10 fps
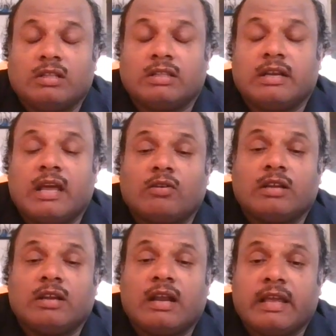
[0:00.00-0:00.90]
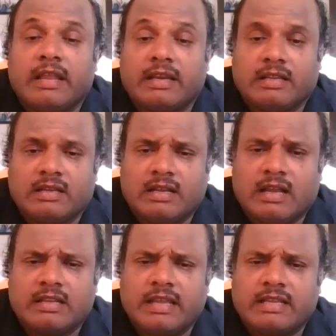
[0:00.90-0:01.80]
that how the
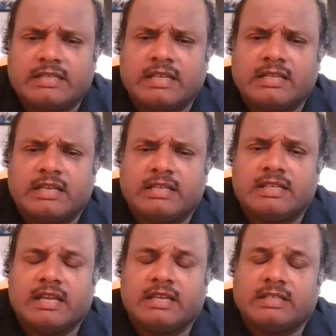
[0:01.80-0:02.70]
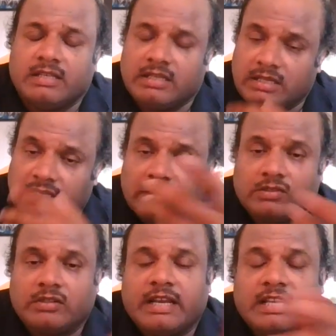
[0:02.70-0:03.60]
car has changed its direction.
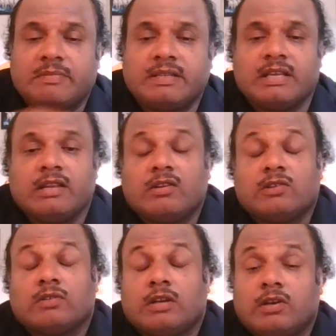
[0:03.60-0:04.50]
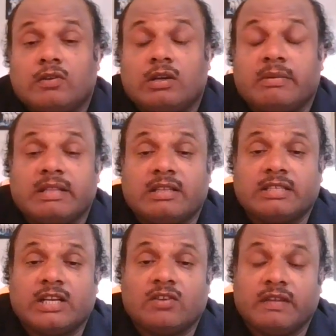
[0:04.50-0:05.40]
So that is basically also controlled by the
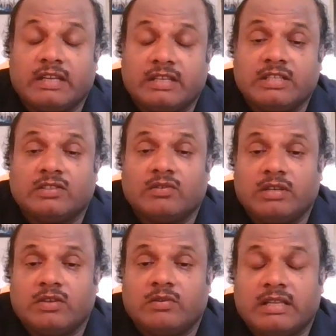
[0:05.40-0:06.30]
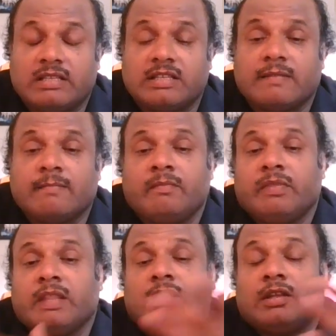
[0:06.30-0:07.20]
set of energies only, you can say.
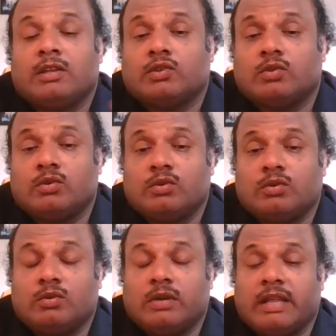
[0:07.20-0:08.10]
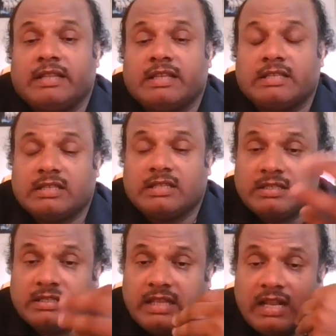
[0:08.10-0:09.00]
So like this,
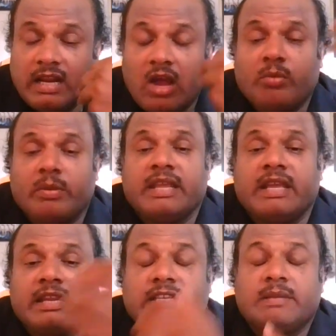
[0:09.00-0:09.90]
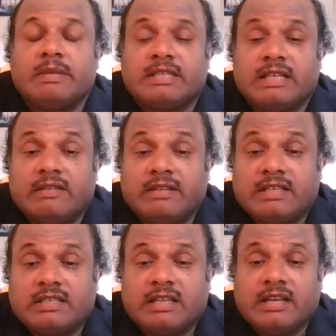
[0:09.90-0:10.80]
there are how many energy basically which
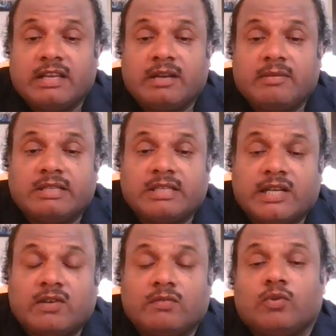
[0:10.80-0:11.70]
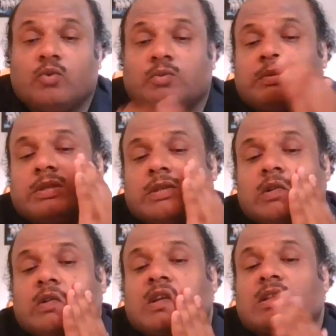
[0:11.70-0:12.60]
is created by set of groups, basically
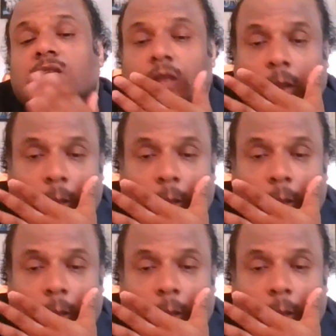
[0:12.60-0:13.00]
you can say.